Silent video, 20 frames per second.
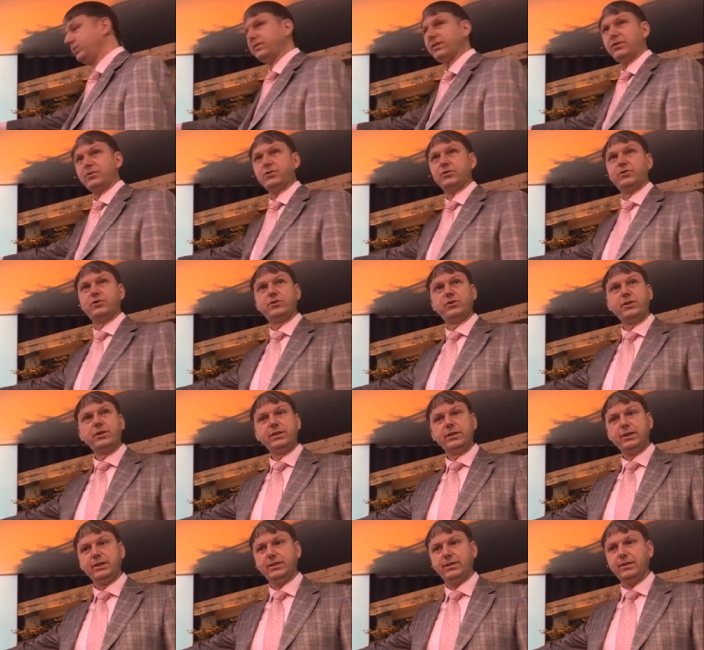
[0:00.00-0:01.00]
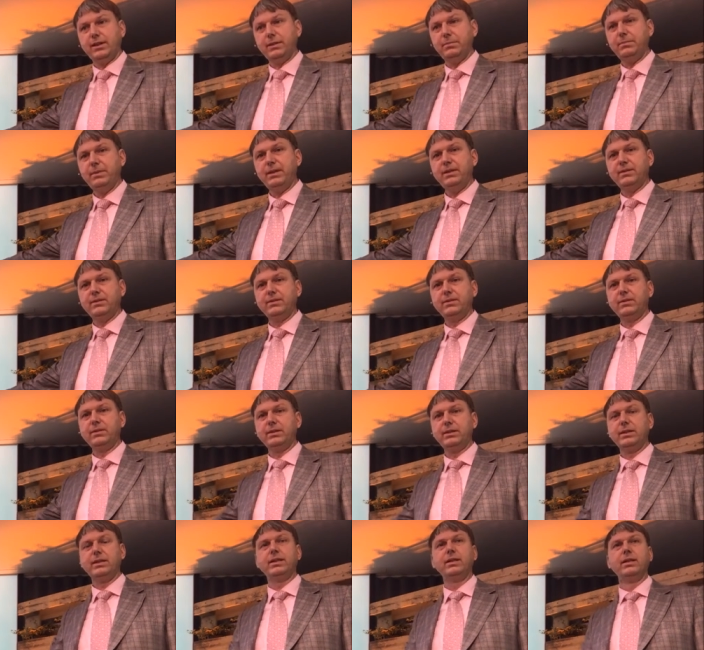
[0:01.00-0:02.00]
in 2013, that
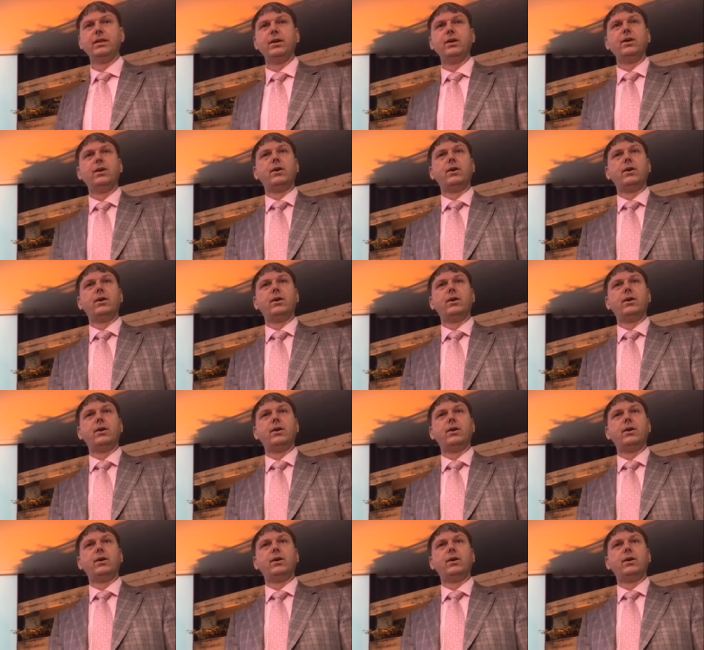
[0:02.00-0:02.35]
basically